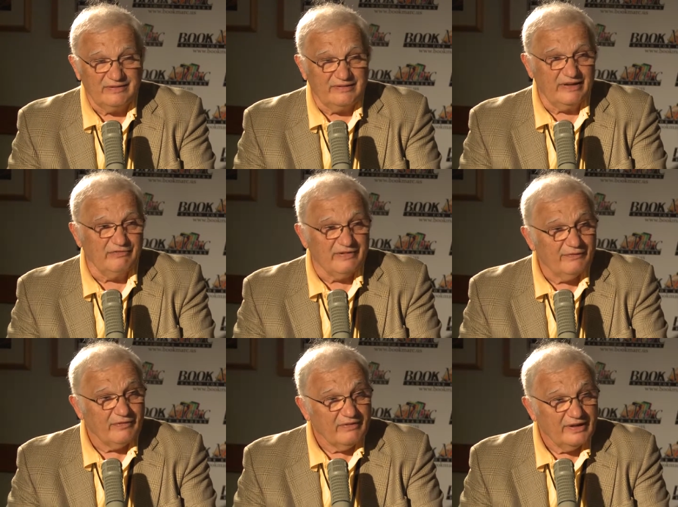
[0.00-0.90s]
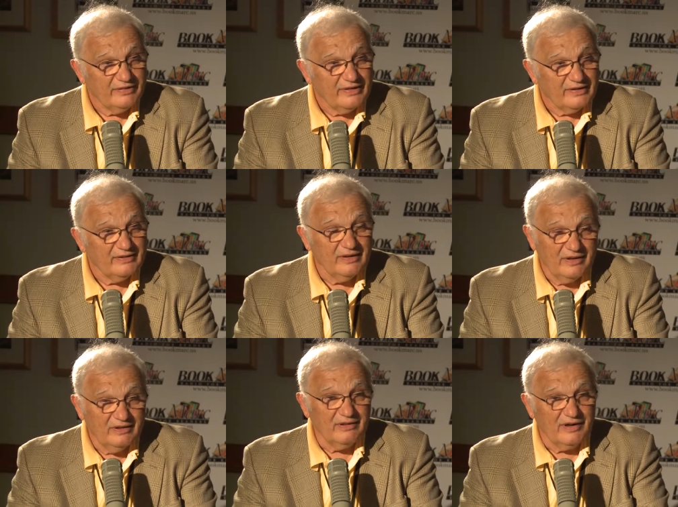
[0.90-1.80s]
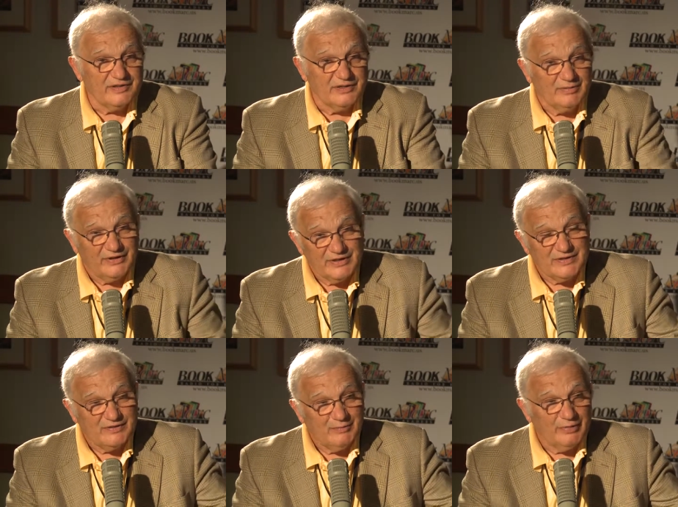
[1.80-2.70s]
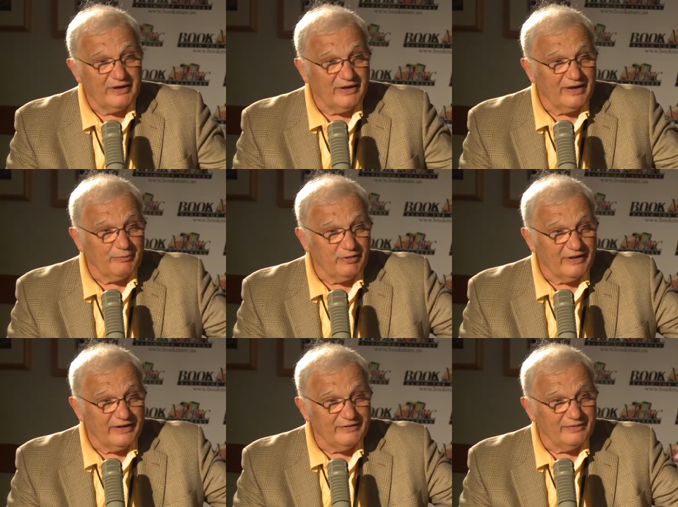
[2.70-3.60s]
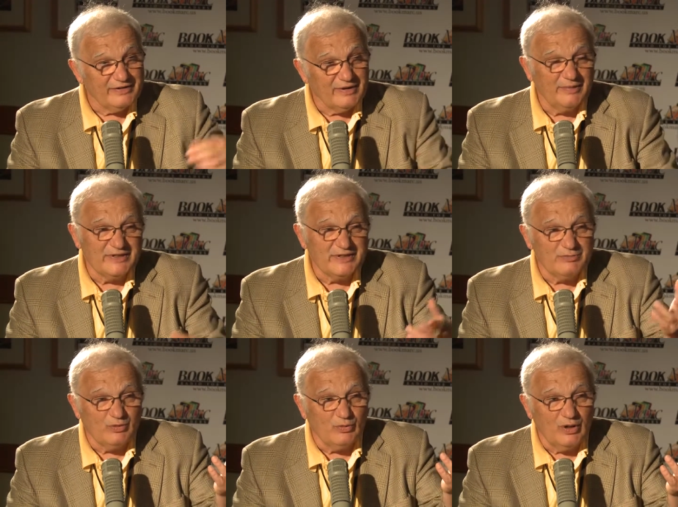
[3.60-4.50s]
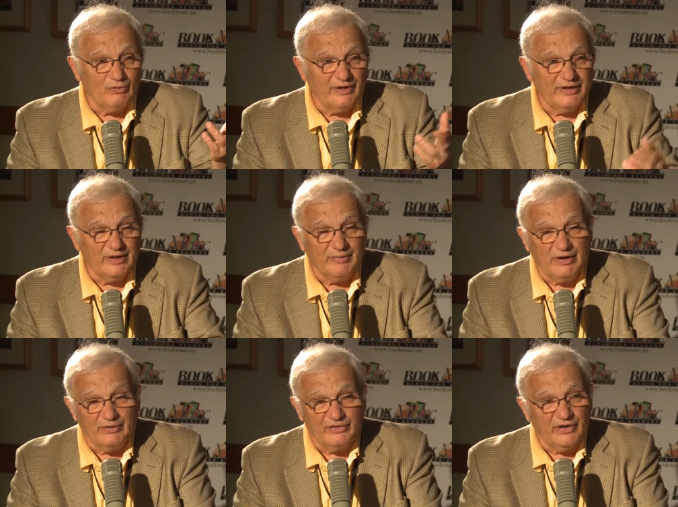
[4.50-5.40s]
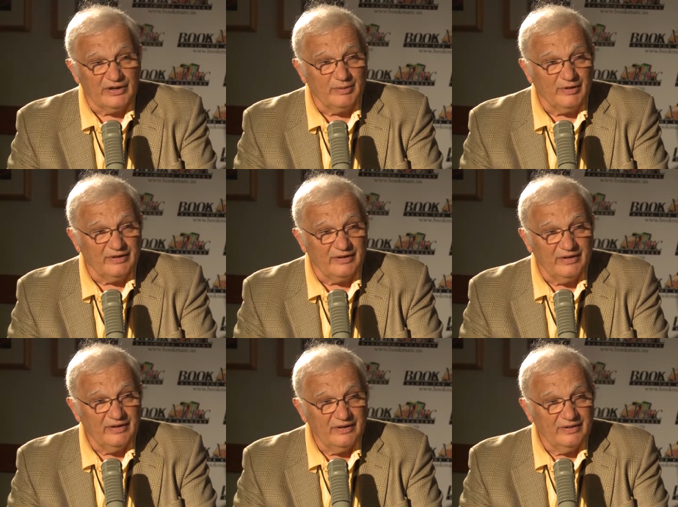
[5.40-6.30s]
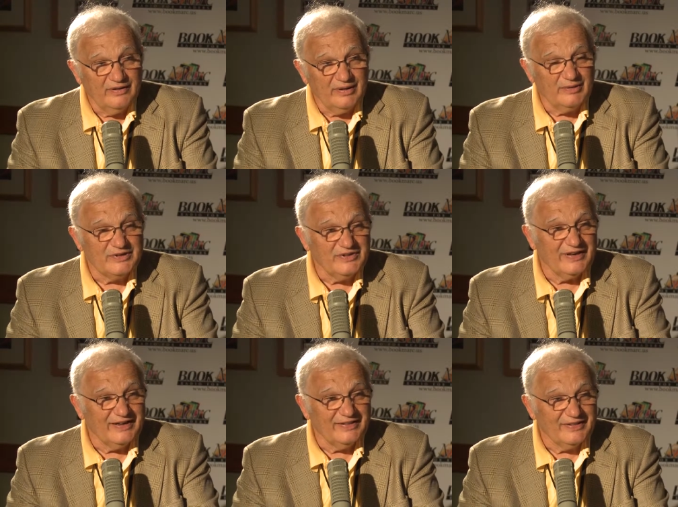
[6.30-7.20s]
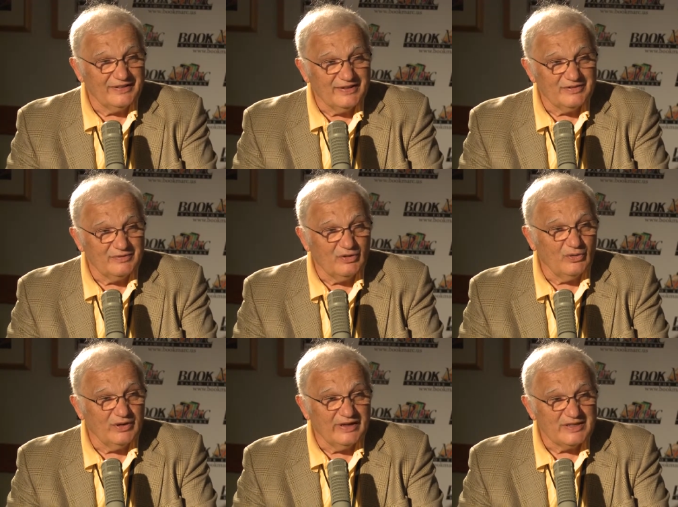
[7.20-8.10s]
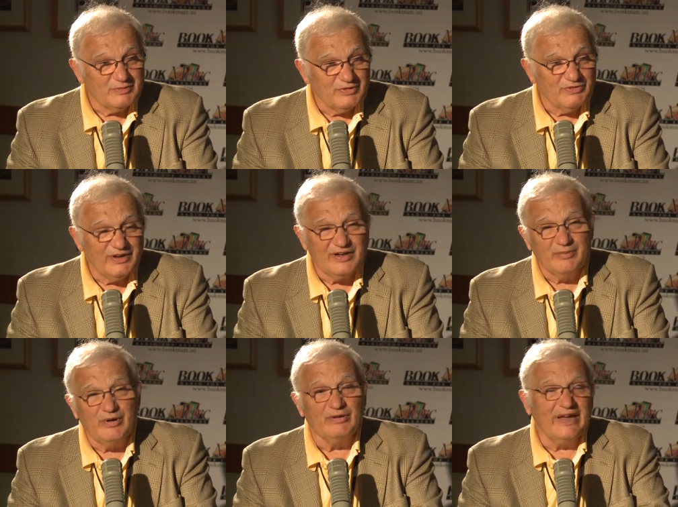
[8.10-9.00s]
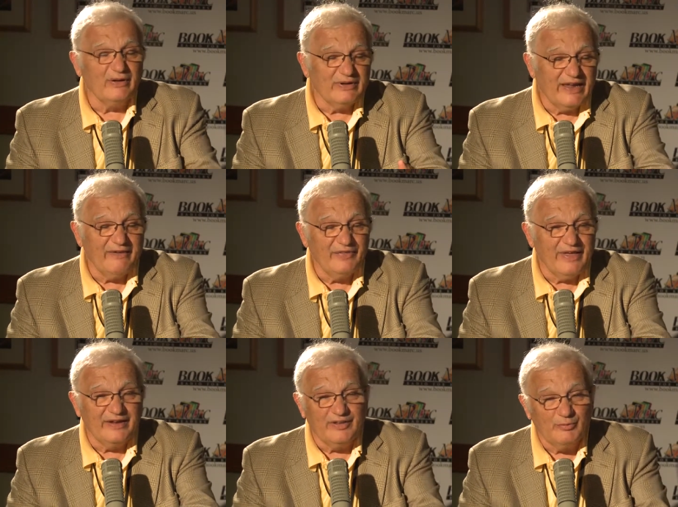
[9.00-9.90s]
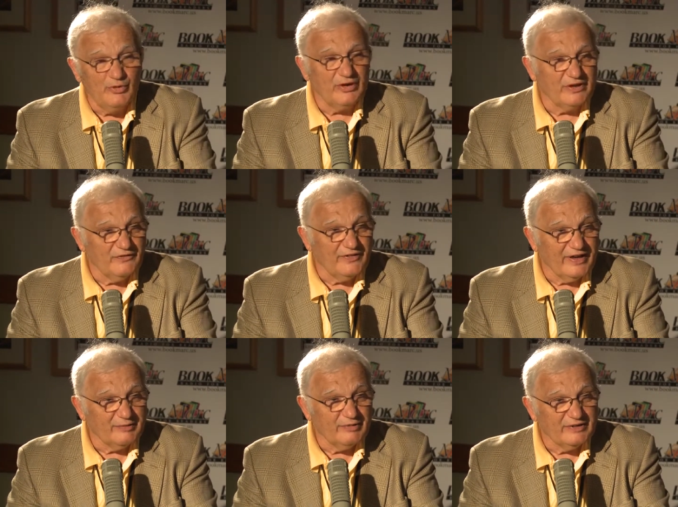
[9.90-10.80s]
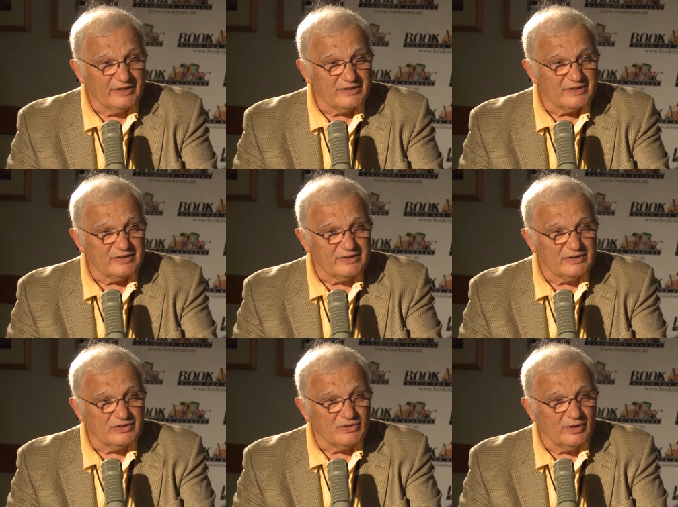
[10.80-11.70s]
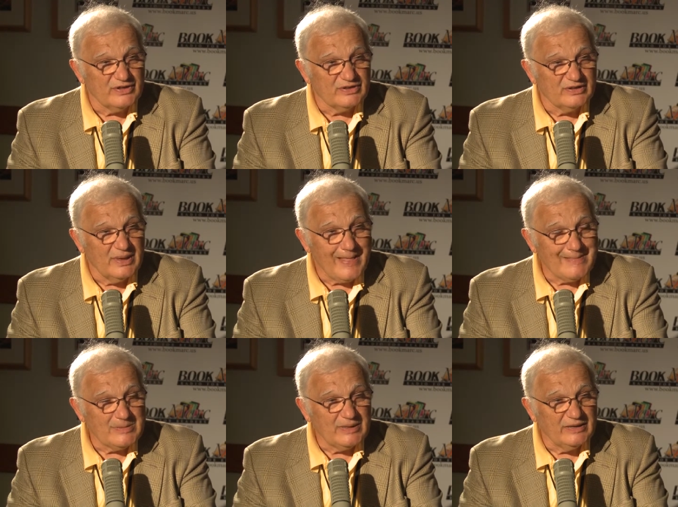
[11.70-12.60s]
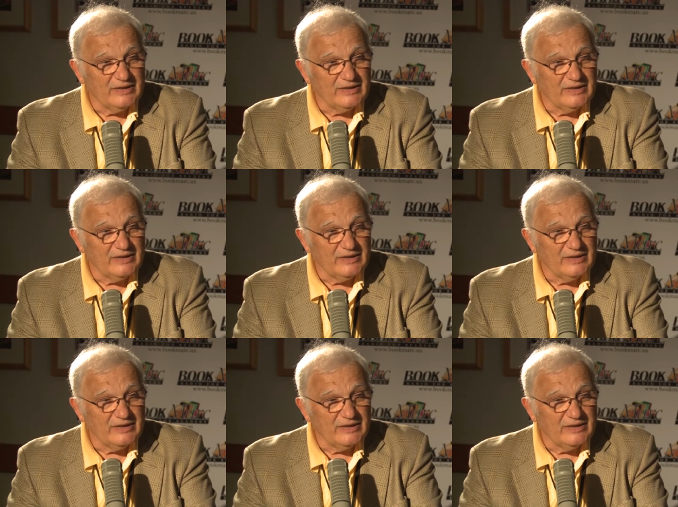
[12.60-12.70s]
dead river, I think, and largely because of the Buckeye plant, which, I mean, this has been well written about and documented. I'm not saying anything that isn't known and hasn't been written about. And I don't have that in the book, in fact, but that's just a situation uh,